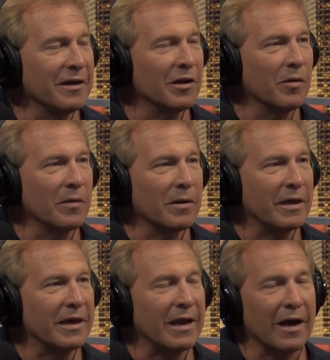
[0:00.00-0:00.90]
you know,
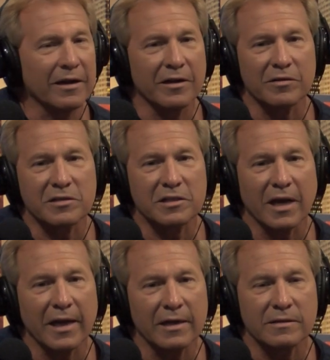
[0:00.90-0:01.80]
get out of your
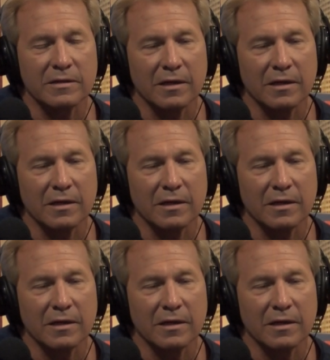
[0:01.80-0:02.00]
sight.